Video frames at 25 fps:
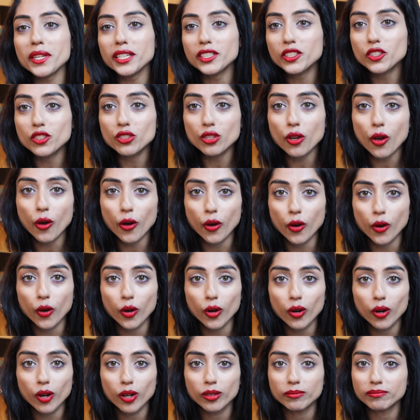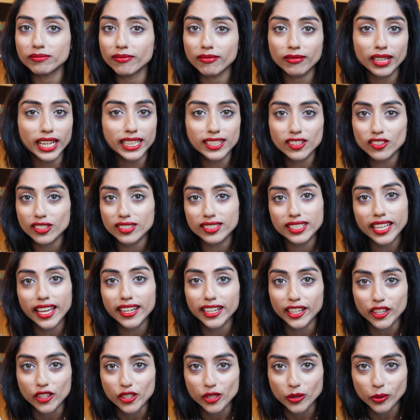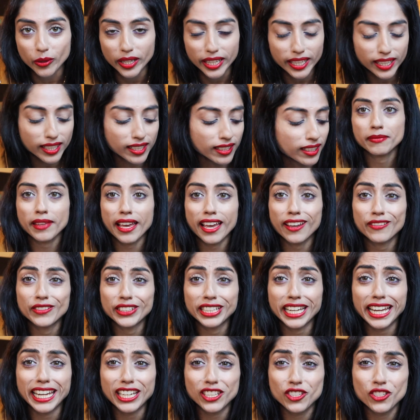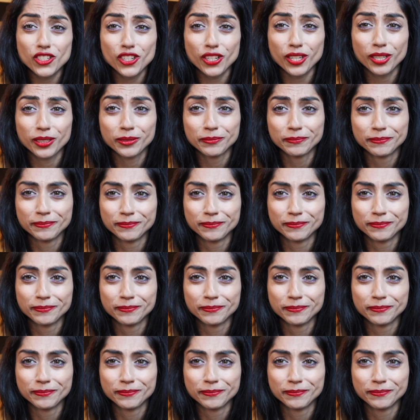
So let's just get into it. I have an itch.